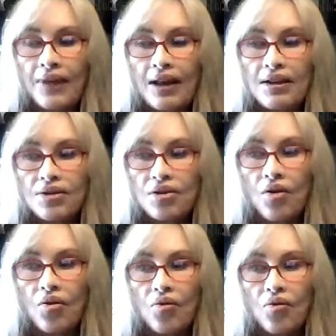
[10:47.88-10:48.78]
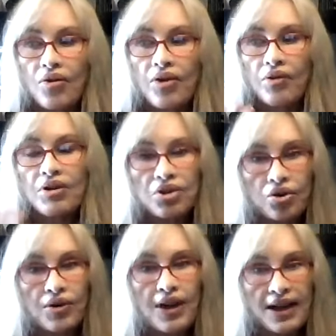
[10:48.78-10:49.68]
So there is
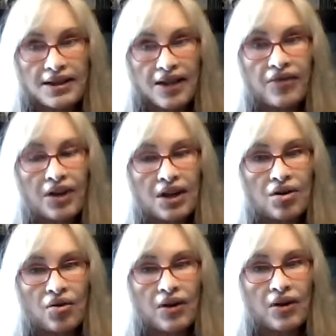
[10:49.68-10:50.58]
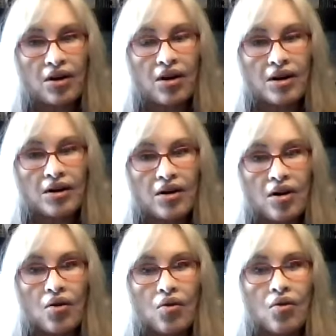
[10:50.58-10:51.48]
creativity going on,
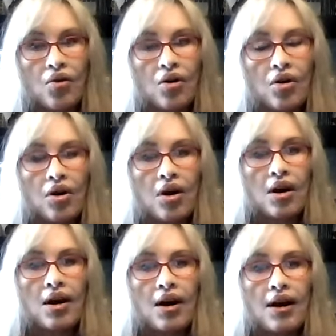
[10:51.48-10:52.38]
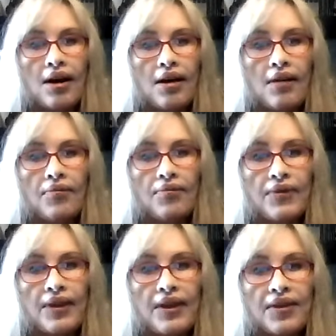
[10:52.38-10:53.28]
or
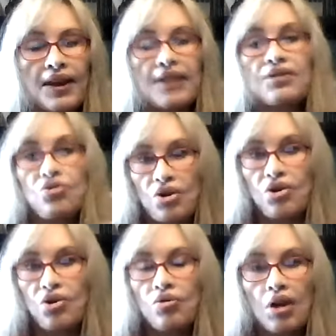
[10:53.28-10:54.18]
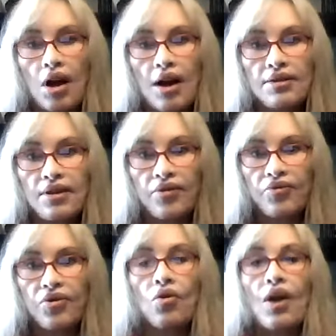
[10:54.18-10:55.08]
things you can utilize if
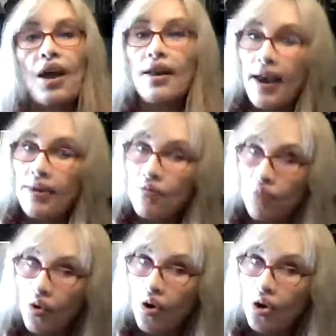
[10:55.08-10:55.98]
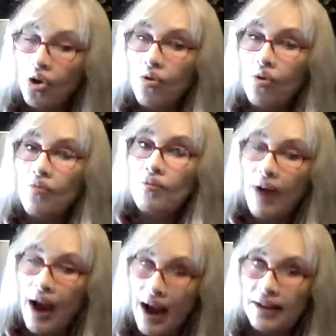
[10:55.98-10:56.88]
you, and the more you
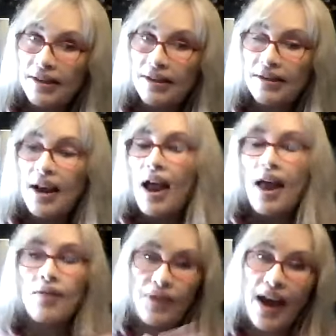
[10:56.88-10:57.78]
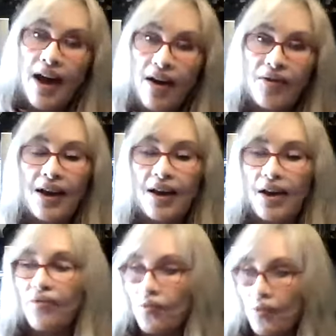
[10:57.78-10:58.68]
practice, and we have,
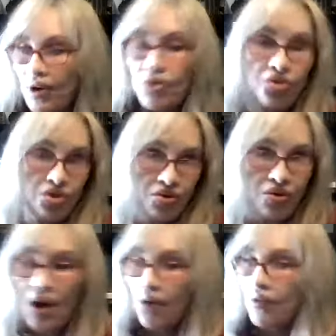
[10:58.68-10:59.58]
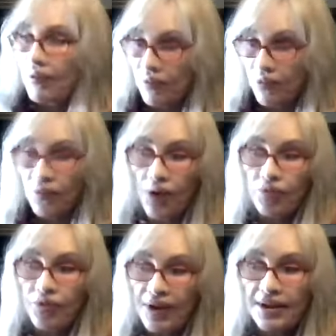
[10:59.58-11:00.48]
when one reads